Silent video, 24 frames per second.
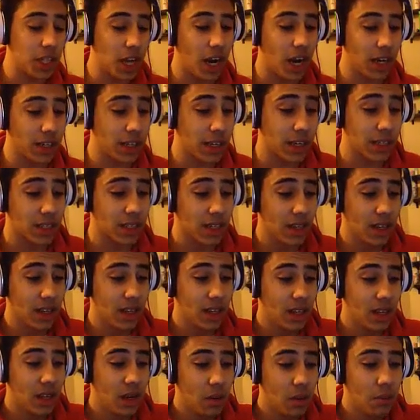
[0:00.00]
retarded.
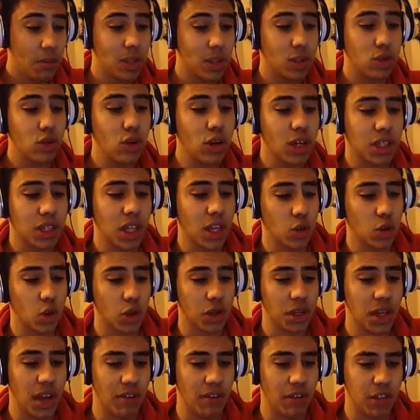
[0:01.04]
But cocktails
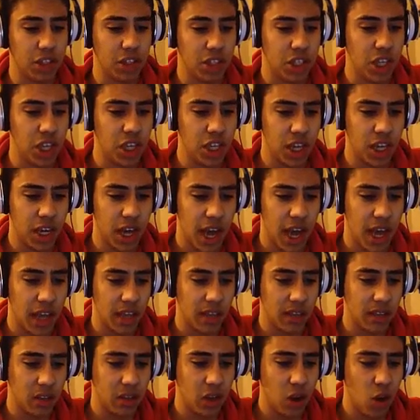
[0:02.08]
were never seen
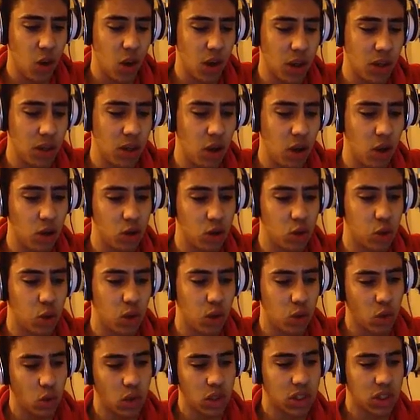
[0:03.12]
again. No one knows
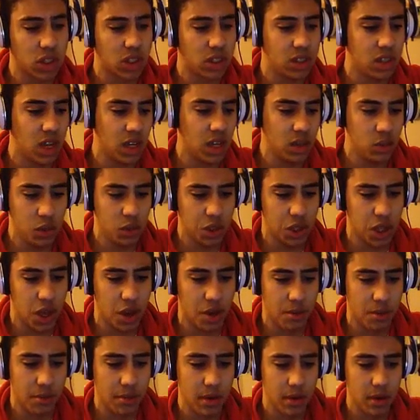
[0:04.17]
what was done with
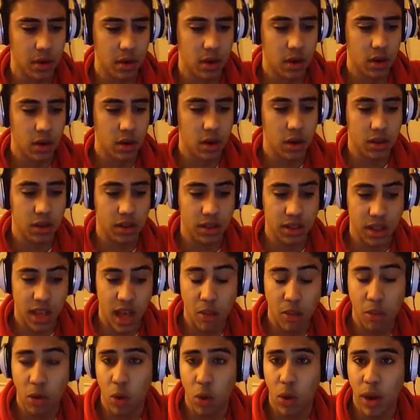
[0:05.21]
them. It's an
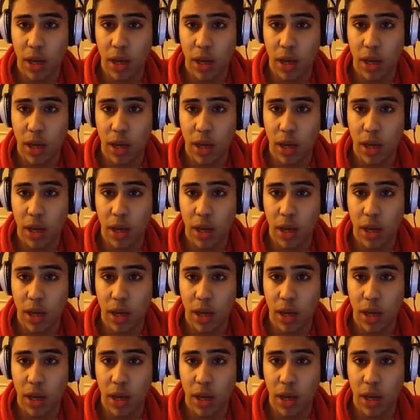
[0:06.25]
animal